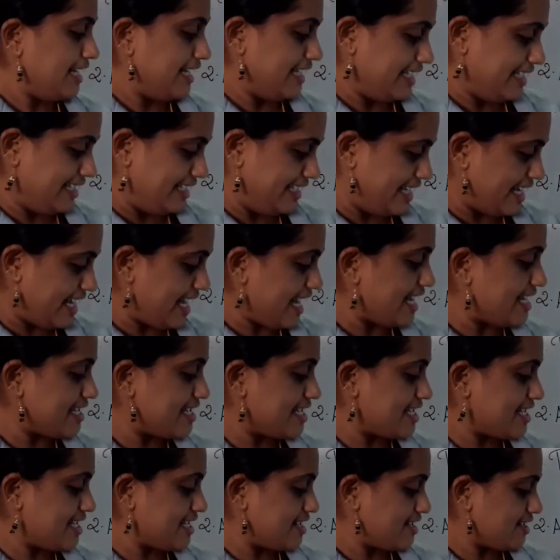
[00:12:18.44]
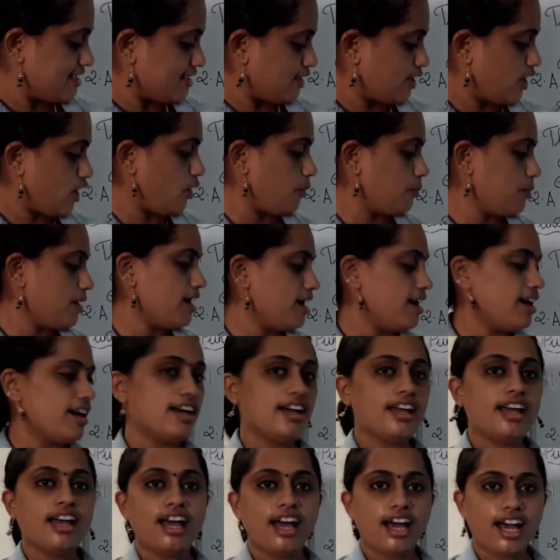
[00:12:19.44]
Yes, comma.
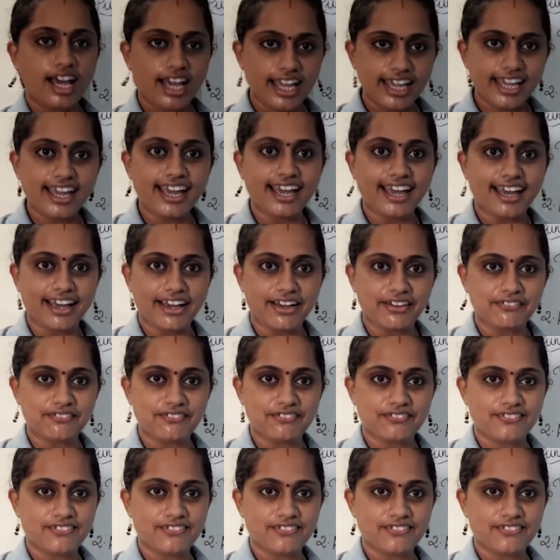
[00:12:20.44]
I have.